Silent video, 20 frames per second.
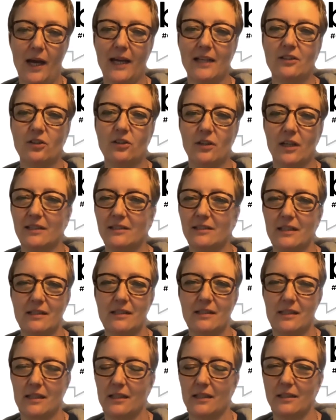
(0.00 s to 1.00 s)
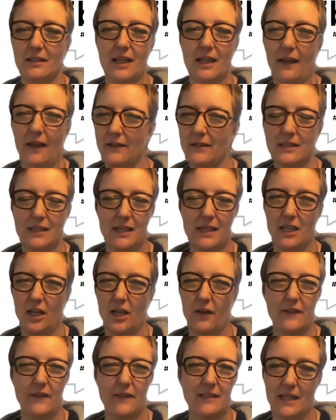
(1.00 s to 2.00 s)
Donatas and the others, if
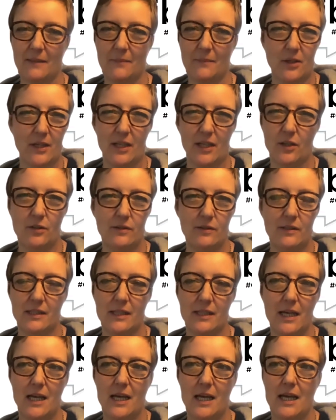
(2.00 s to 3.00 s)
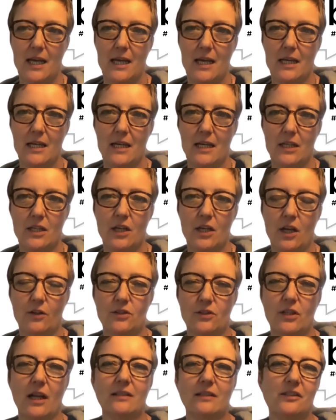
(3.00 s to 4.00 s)
there's anybody who's,
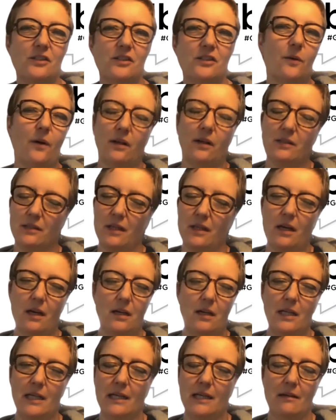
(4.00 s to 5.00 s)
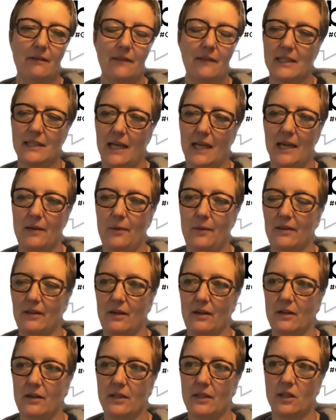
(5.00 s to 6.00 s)
Donatas, you asked earlier in the day
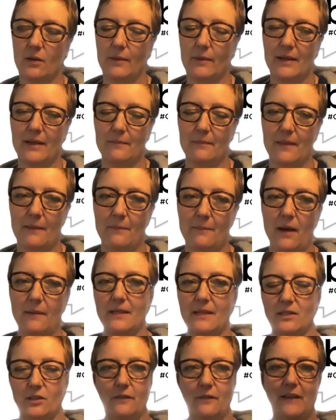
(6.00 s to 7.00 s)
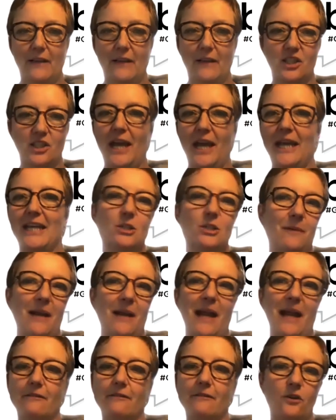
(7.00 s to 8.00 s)
whether, there might be a sort of exchange
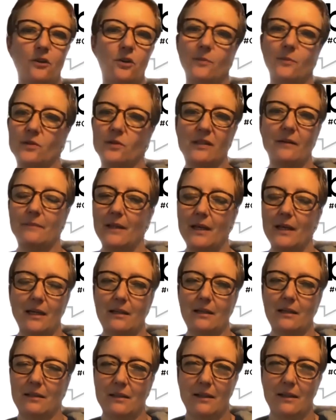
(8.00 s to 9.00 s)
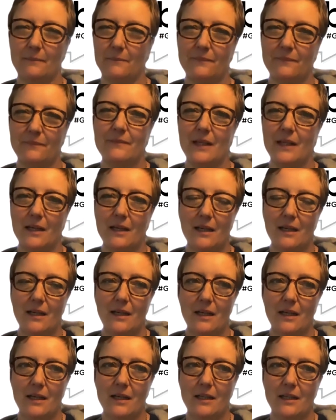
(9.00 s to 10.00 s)
platform or something. And
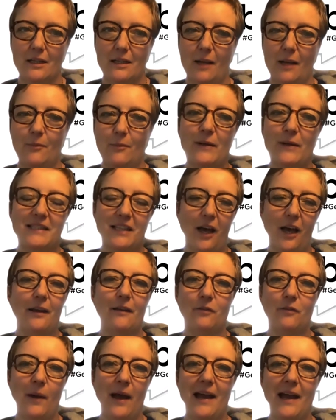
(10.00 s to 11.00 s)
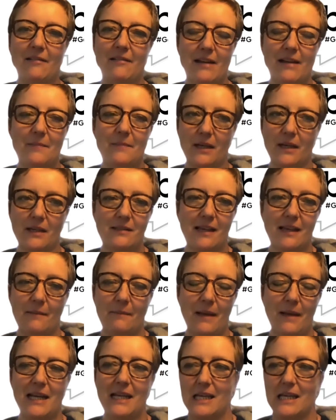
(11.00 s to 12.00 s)
I'm always kind of wary because there are
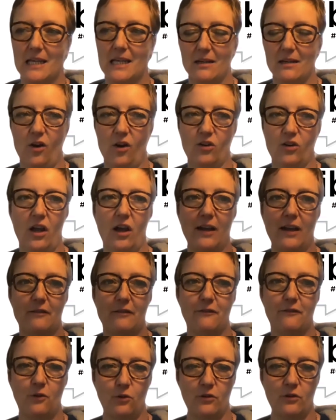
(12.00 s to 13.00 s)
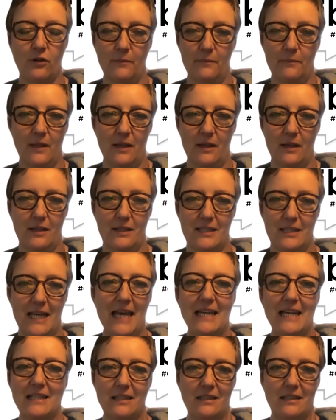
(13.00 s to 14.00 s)
many online forums that are
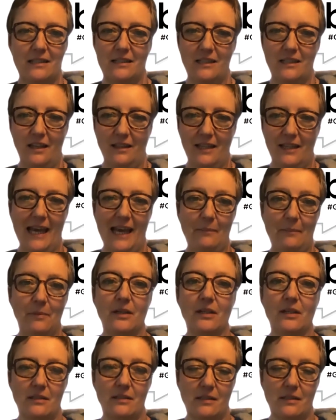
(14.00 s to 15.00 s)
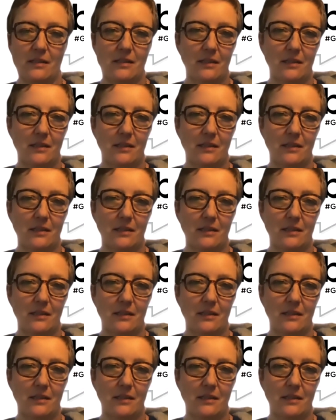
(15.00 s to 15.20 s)
dead and nothing happens.